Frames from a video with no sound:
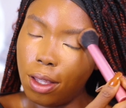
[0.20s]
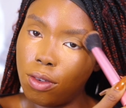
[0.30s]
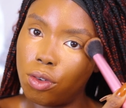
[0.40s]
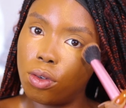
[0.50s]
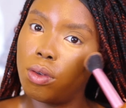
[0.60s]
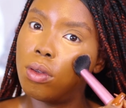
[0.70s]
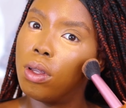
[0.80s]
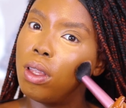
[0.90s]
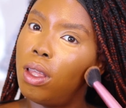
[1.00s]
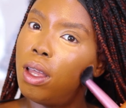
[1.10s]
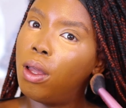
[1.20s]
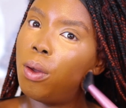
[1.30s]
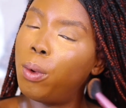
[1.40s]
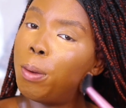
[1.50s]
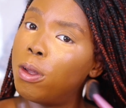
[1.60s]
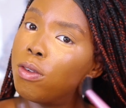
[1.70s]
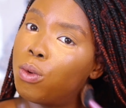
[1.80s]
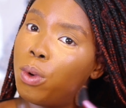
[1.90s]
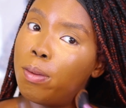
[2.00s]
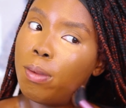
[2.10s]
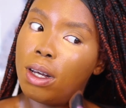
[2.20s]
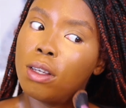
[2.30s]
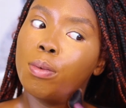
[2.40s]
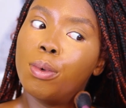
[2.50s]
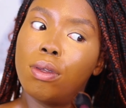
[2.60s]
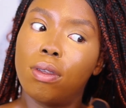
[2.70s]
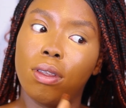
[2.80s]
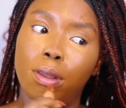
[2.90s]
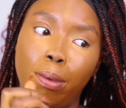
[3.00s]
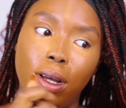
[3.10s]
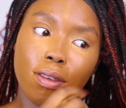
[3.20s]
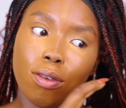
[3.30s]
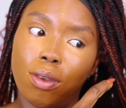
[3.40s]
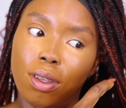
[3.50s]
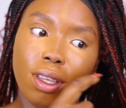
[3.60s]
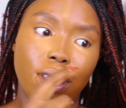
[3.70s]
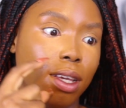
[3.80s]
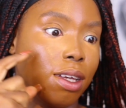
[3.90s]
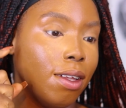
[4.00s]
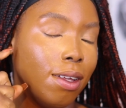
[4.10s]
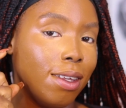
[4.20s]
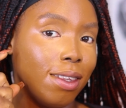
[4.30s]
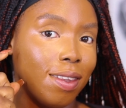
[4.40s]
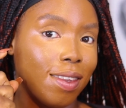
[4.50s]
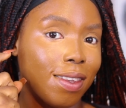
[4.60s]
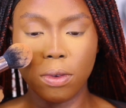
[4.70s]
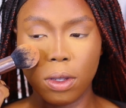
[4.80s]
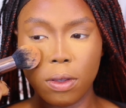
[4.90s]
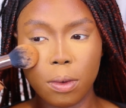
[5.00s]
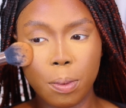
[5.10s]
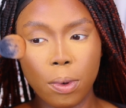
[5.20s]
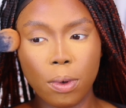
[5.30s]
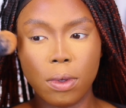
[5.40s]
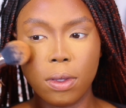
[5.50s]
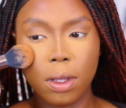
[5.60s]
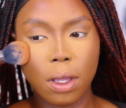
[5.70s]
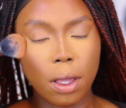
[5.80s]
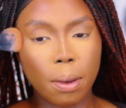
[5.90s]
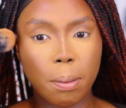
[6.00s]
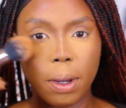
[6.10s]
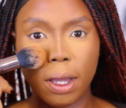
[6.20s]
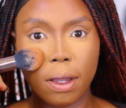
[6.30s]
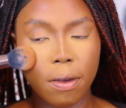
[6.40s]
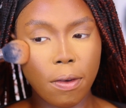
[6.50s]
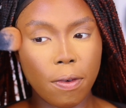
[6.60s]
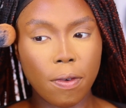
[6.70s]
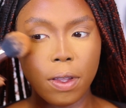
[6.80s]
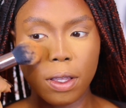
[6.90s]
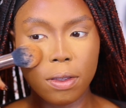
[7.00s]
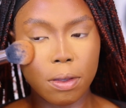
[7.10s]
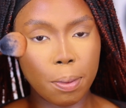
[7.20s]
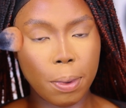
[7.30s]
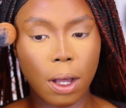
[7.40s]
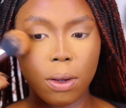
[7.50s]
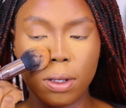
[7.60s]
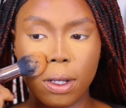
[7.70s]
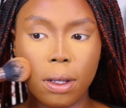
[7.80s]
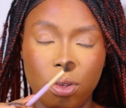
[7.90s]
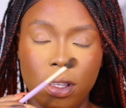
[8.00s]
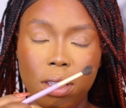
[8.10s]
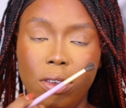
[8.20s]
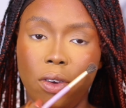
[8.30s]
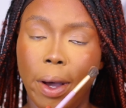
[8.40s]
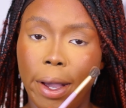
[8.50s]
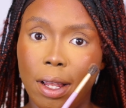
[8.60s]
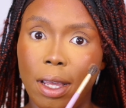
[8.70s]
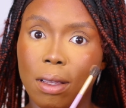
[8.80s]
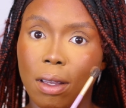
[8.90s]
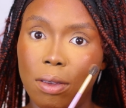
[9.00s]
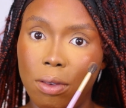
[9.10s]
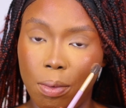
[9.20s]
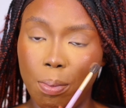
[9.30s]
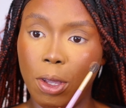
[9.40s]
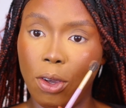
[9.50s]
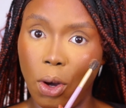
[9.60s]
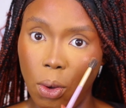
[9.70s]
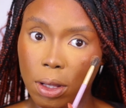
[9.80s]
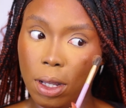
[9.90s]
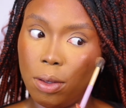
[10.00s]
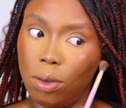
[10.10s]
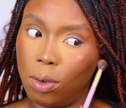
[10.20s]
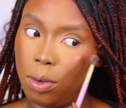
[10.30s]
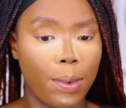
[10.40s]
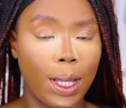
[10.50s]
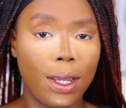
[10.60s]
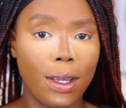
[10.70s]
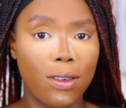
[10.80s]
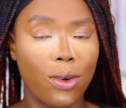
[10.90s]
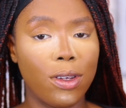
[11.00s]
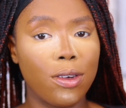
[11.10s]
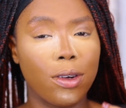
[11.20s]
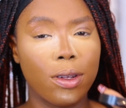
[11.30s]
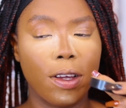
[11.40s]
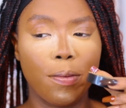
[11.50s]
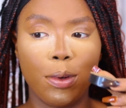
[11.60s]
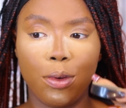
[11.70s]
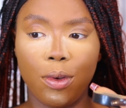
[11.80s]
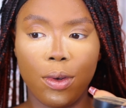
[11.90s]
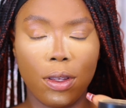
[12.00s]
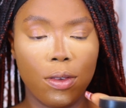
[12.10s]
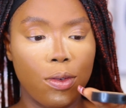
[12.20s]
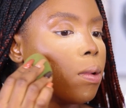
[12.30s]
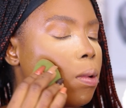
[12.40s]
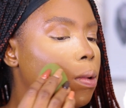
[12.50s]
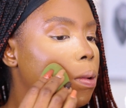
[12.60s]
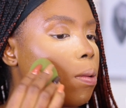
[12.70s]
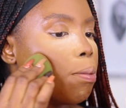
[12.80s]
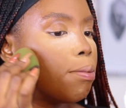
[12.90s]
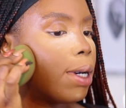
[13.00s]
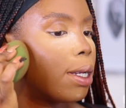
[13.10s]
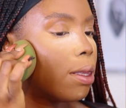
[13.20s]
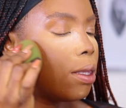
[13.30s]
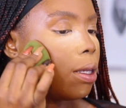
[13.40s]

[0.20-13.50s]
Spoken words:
Ejo. We're meant to wear masks, but the mask is only here. I'm just going to put my face powder. You need your highlighter to be your undertone. My next holy grail I've been doing is matte